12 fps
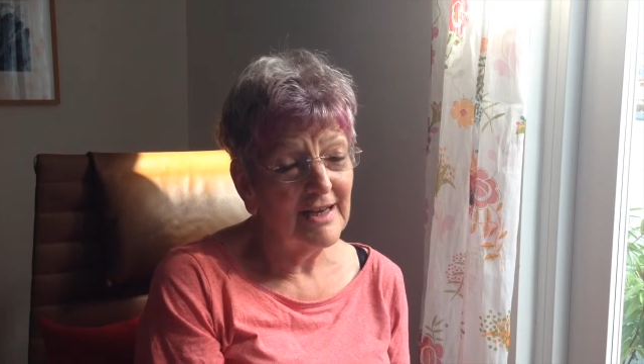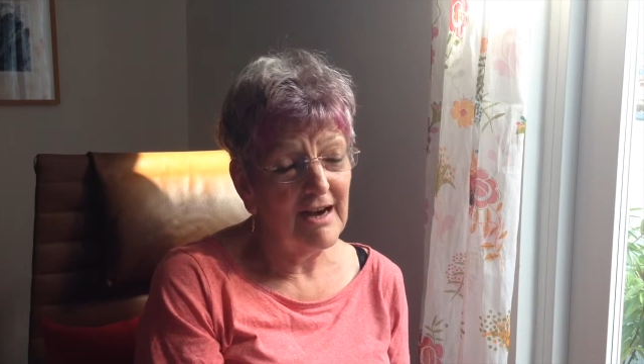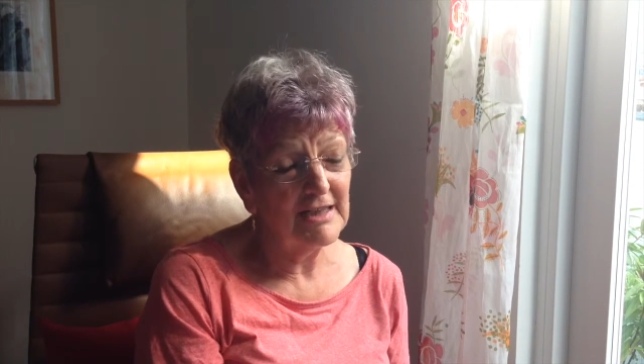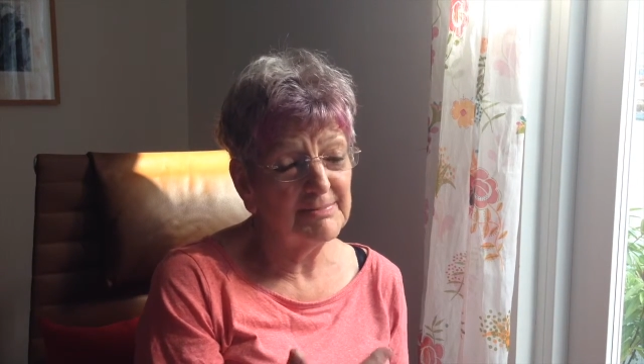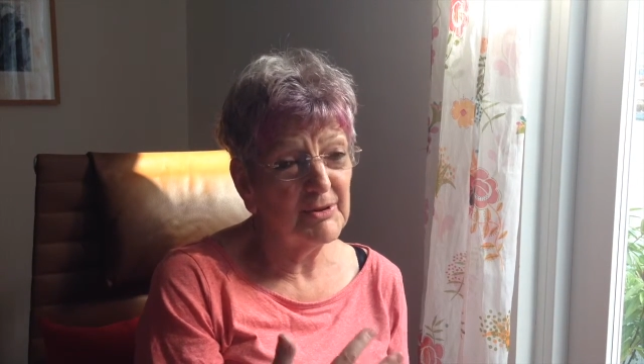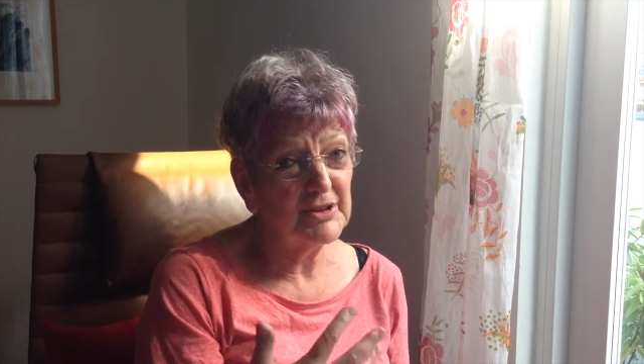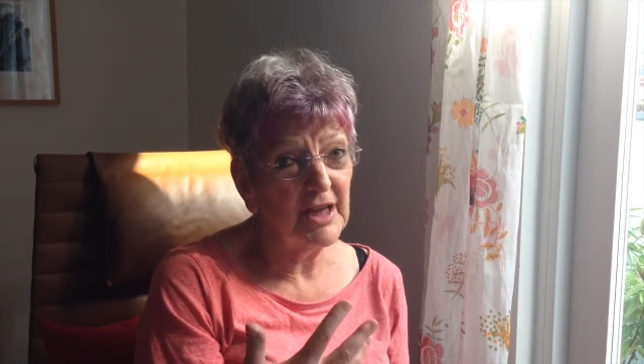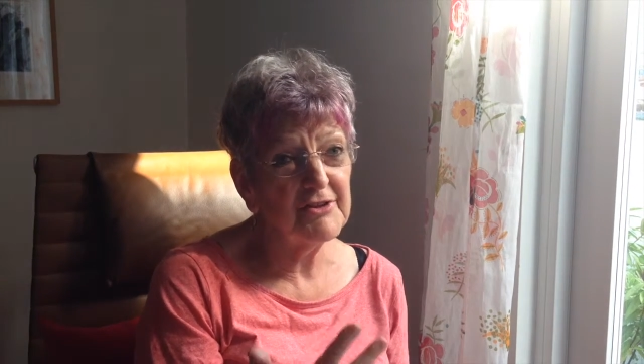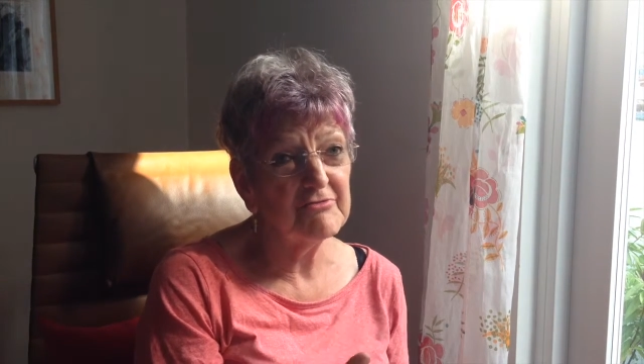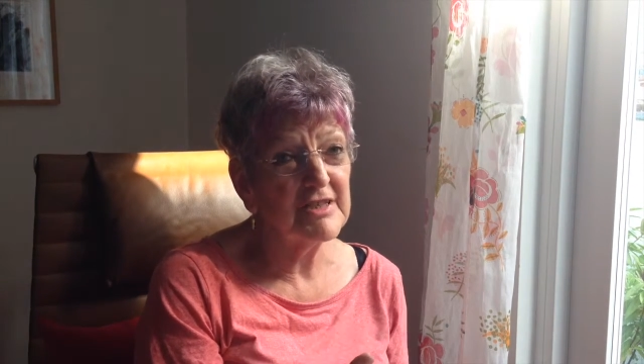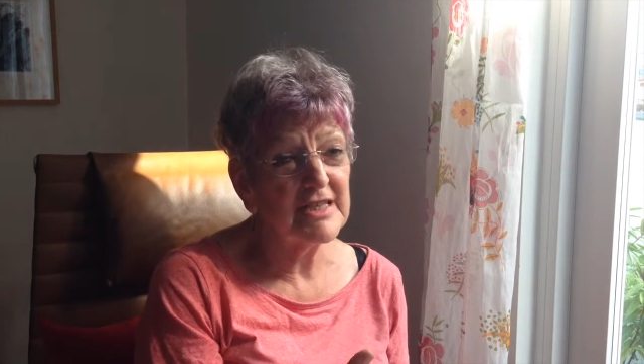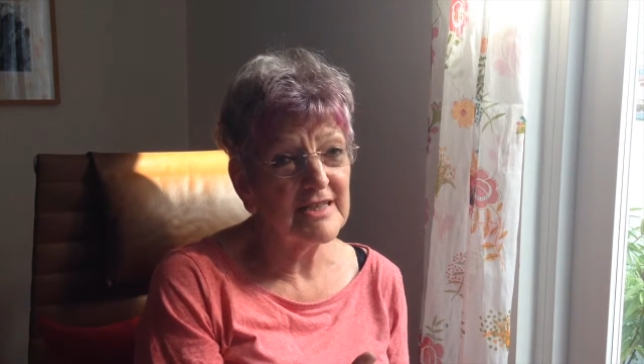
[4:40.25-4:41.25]
I suppose
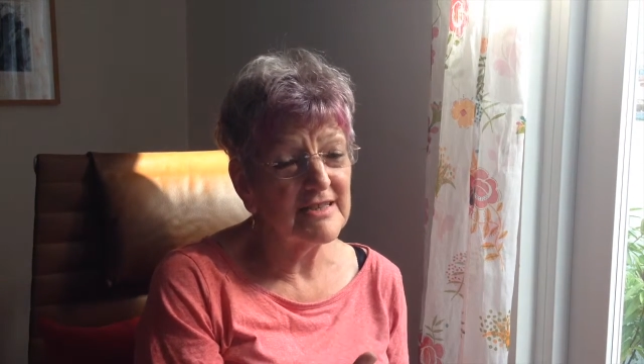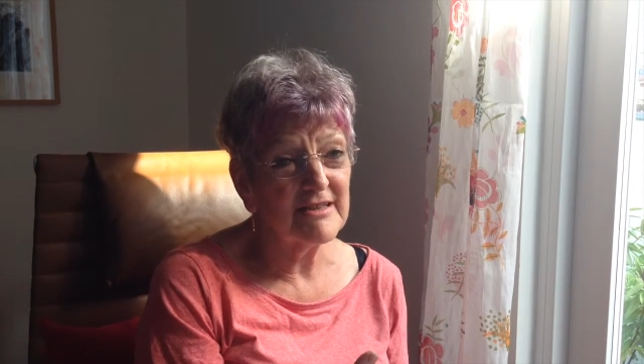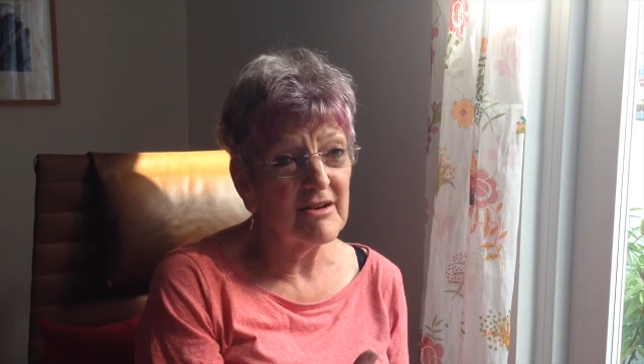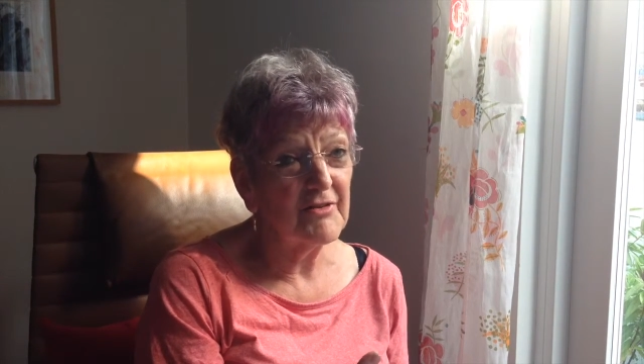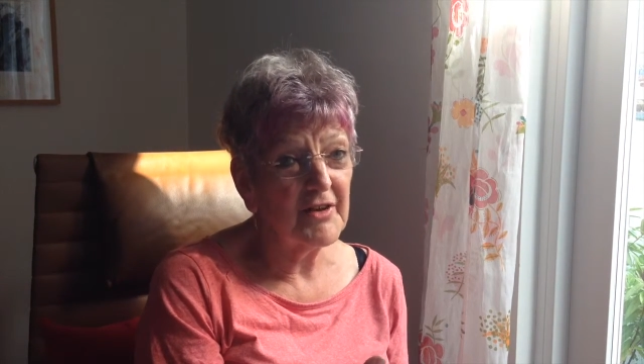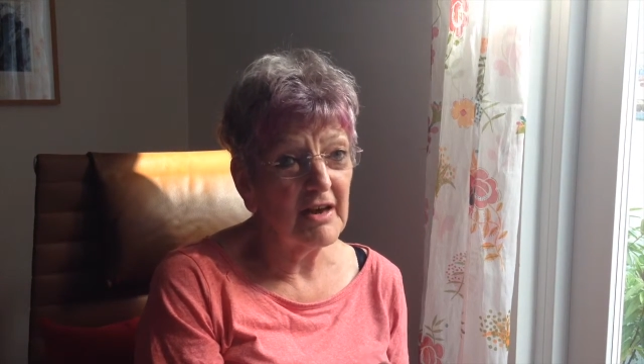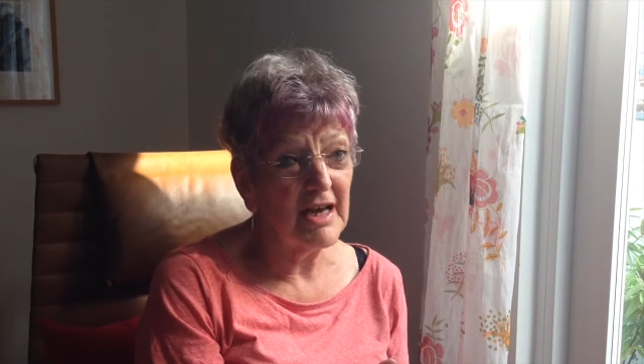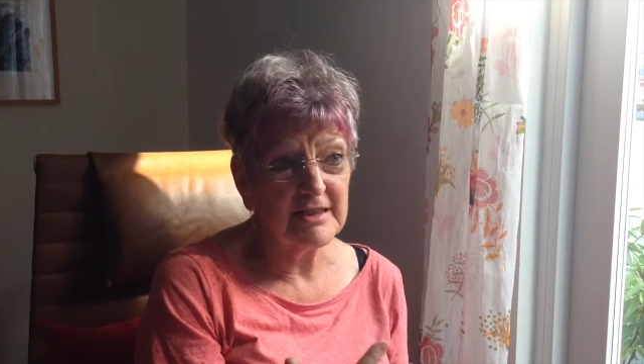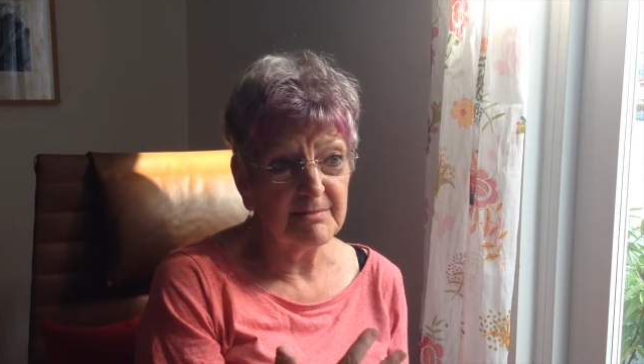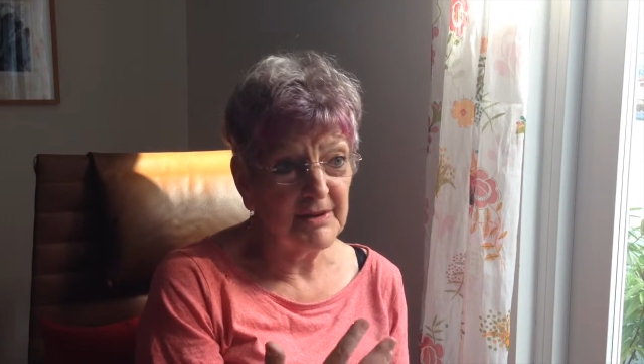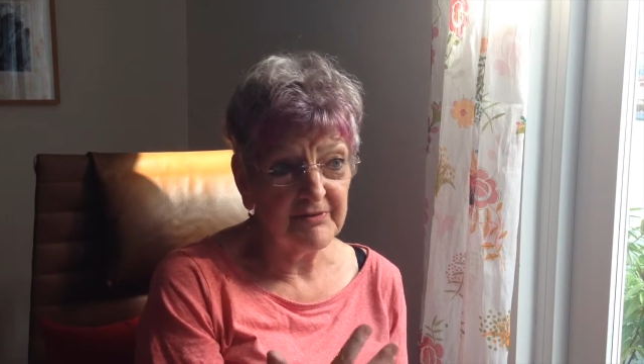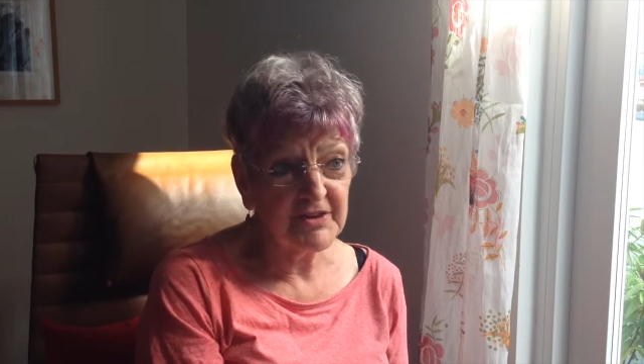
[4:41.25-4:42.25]
other reasons are that I had
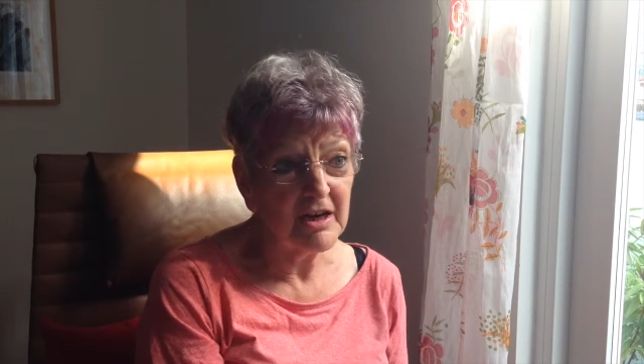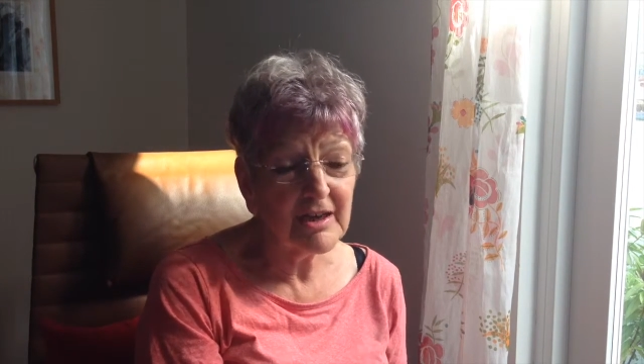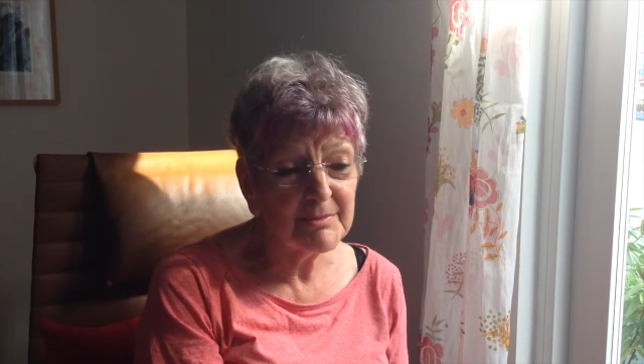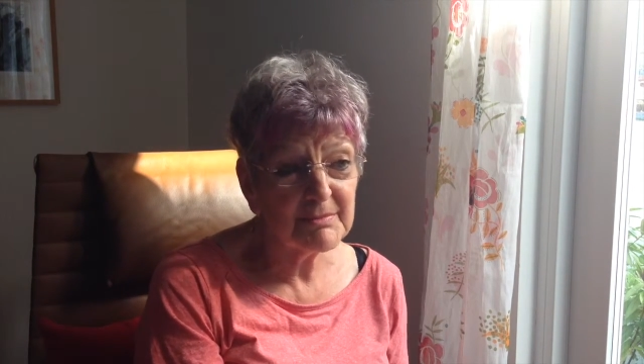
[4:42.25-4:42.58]
a bit of time